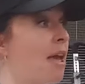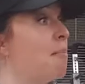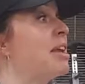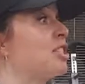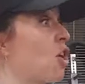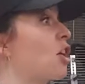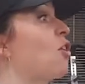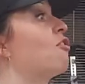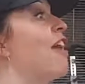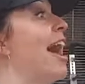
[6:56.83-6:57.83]
Makes the car
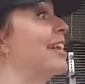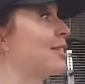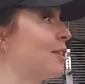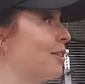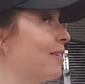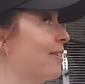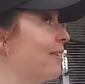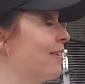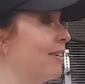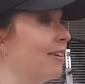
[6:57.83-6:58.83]
go fast.
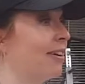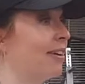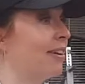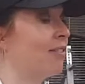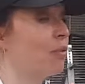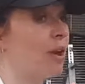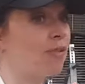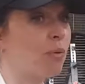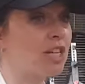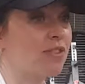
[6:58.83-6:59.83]
Have you
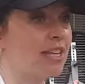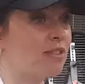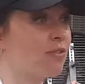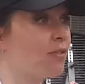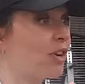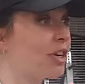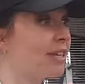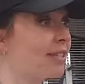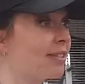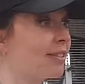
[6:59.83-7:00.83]
ever watched Fast and Furious?